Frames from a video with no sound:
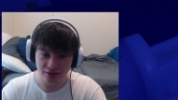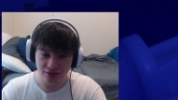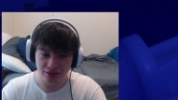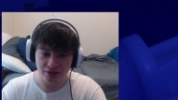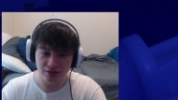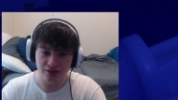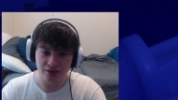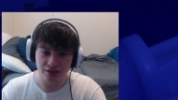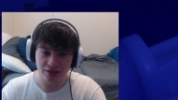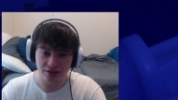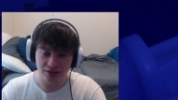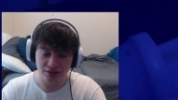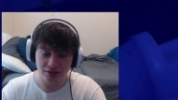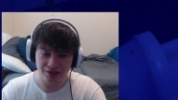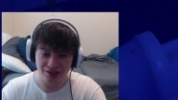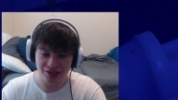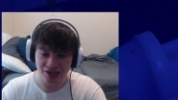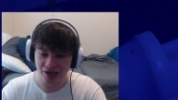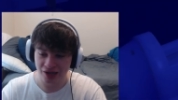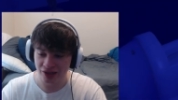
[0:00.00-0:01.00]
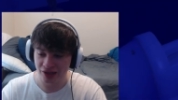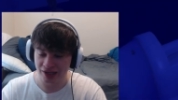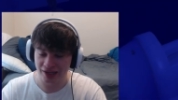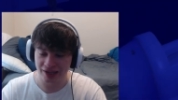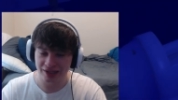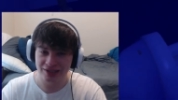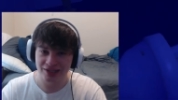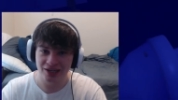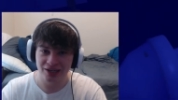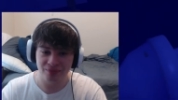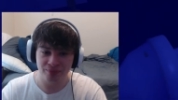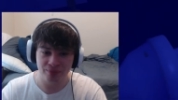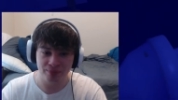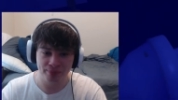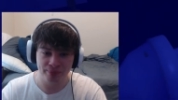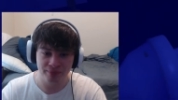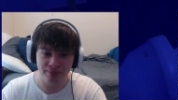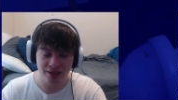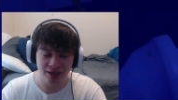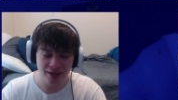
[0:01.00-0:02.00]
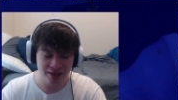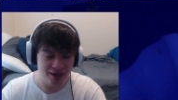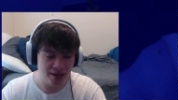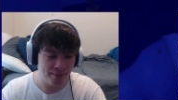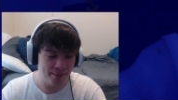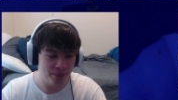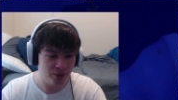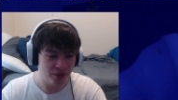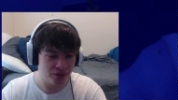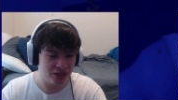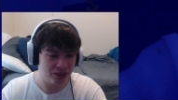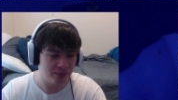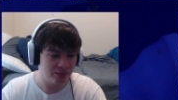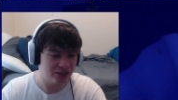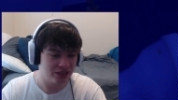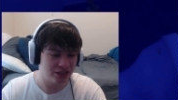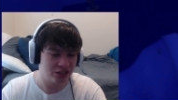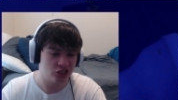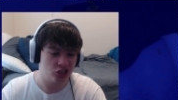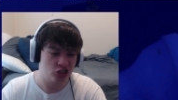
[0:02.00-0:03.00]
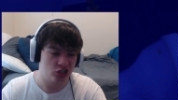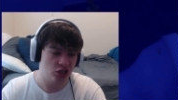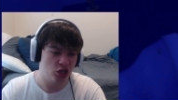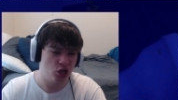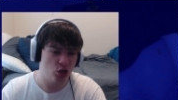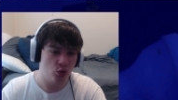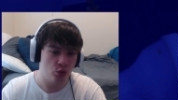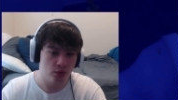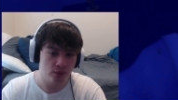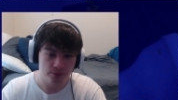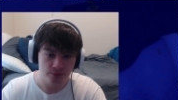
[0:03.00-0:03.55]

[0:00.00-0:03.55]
Okay, it's kind of like, it's kind of, not, not buggy, but it's like slow.